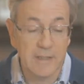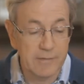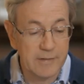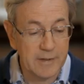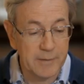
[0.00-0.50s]

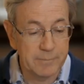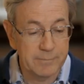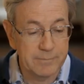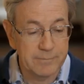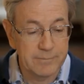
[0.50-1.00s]
lifetime.
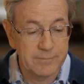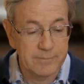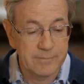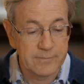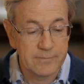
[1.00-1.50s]

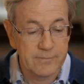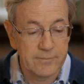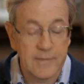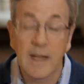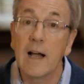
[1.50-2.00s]

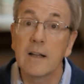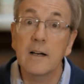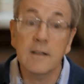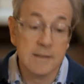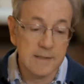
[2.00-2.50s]
Our
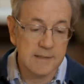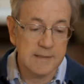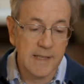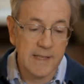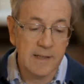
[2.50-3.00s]
lungs
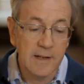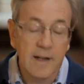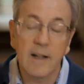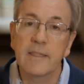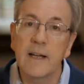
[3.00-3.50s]
contain
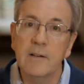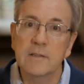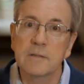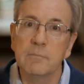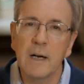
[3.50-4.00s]

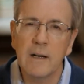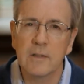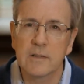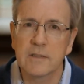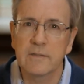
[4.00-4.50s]
1,000
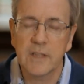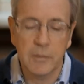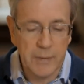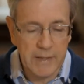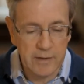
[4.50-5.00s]
miles of
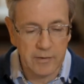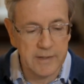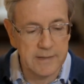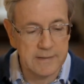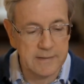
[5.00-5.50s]

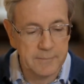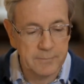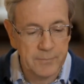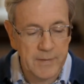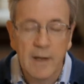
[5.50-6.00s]
capillaries.
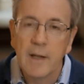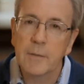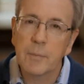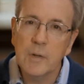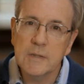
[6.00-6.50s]

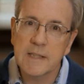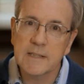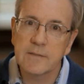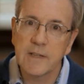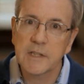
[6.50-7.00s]
The
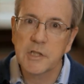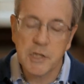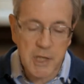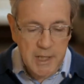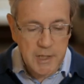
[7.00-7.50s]
process of
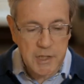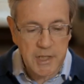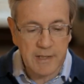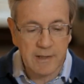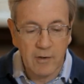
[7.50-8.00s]

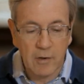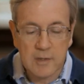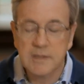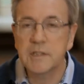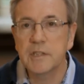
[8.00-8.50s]
exchanging
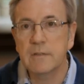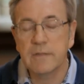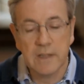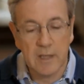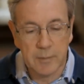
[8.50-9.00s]
oxygen
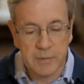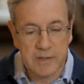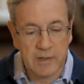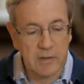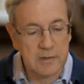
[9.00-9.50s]
for carbon
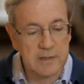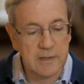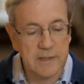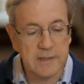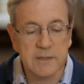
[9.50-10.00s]

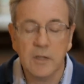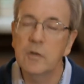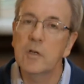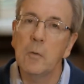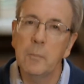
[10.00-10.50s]
dioxide is so
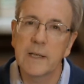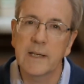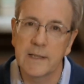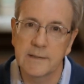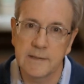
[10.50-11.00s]

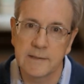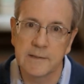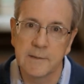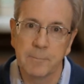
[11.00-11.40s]
complicated